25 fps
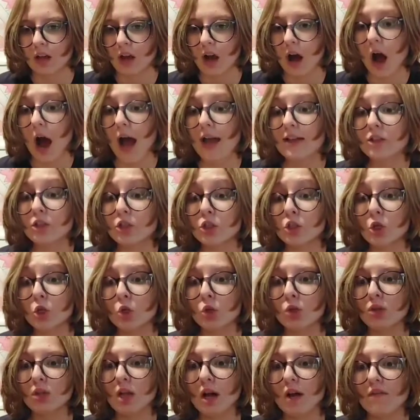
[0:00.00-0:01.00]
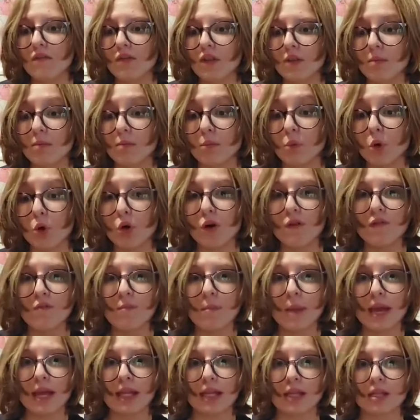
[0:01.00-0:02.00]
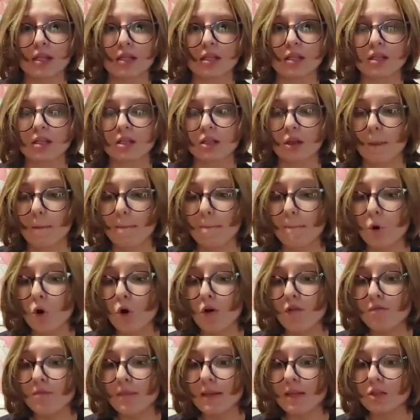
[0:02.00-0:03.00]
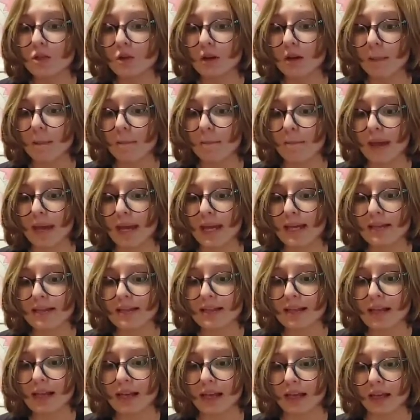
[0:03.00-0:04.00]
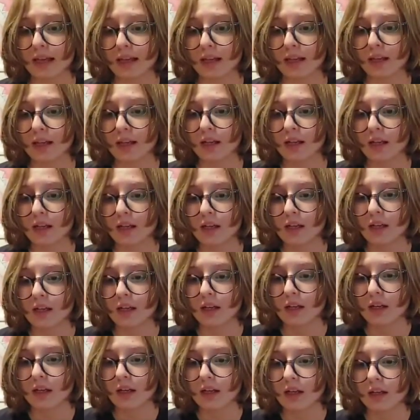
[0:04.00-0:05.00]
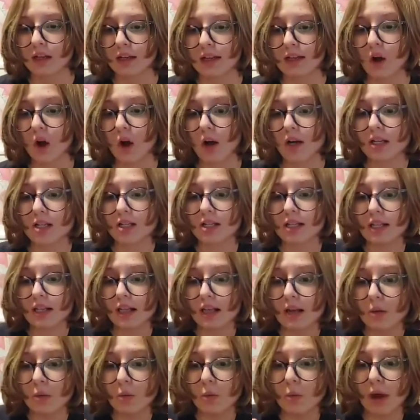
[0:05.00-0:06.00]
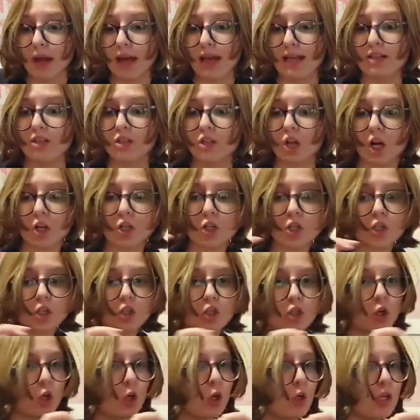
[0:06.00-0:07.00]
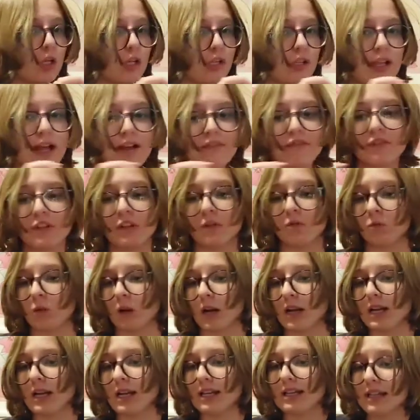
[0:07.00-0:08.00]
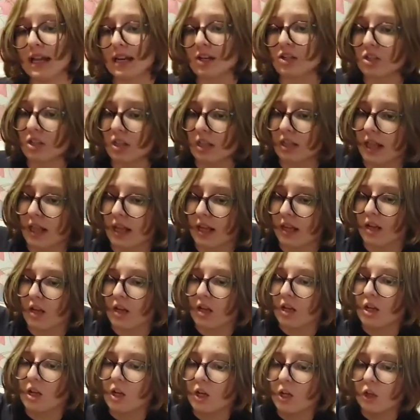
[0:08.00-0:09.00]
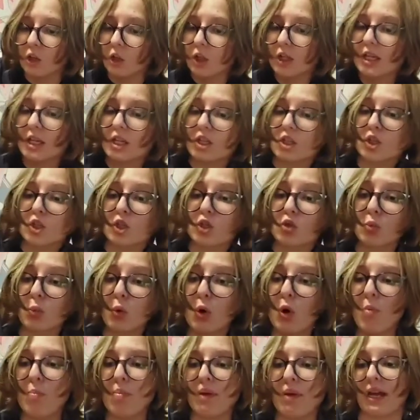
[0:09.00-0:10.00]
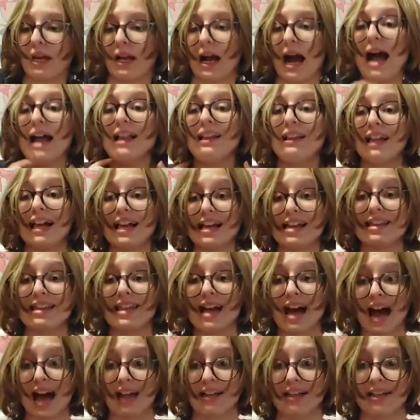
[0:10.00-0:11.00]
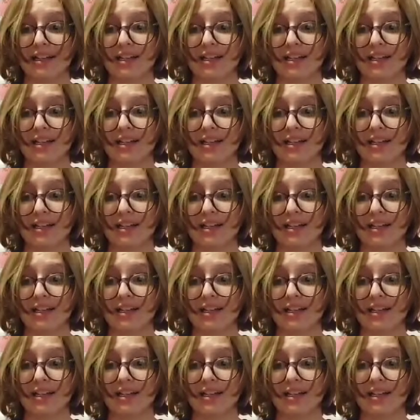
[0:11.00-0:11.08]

I do love the movements. The movements are amazing. Like, honestly, like, it's not just turning left and right. It's actually, like, look at it swooping. I like that.